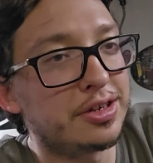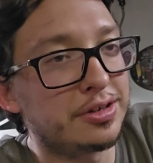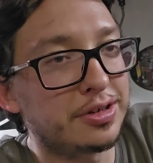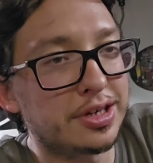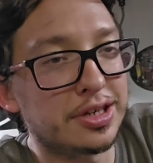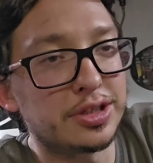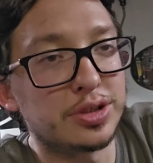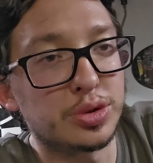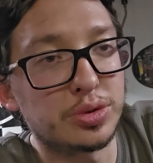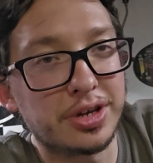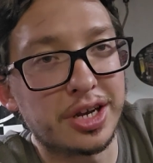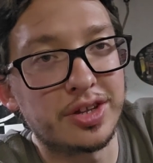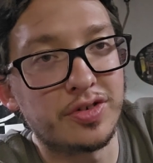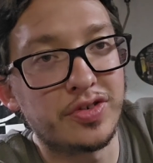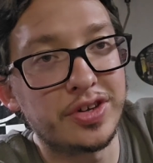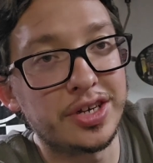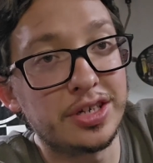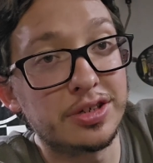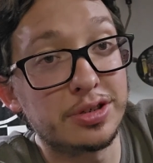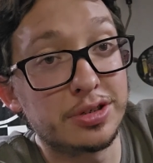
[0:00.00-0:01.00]
can at
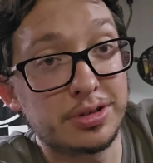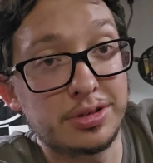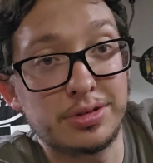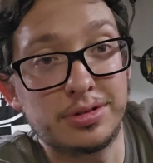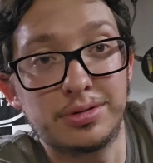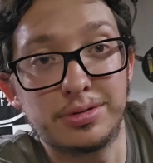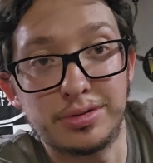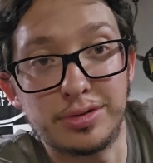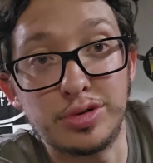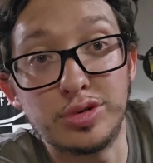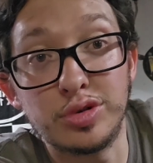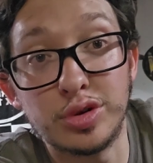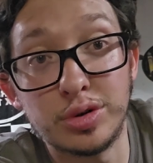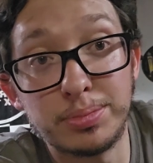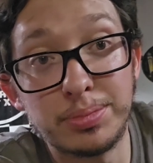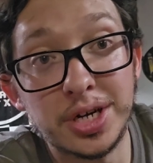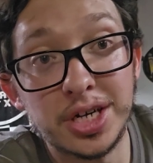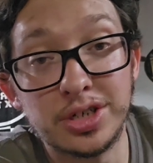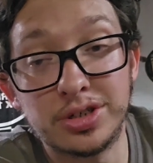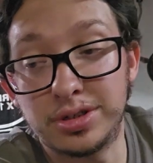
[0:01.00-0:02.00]
least do their
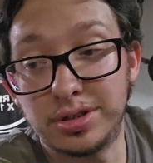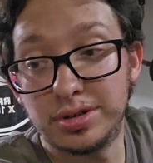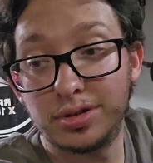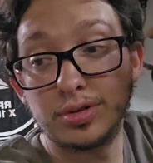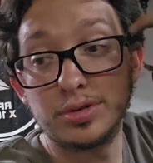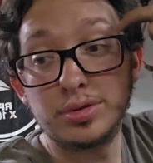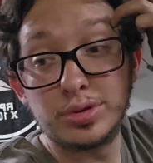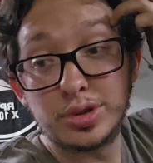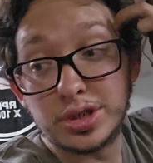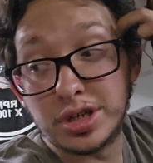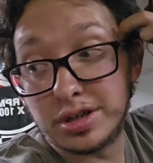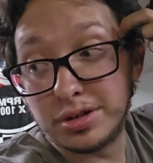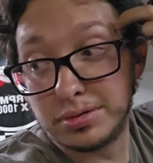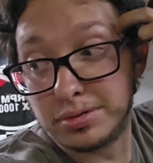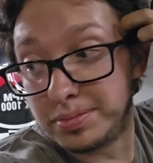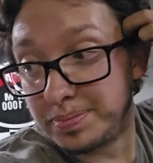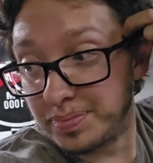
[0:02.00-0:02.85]
best to do so.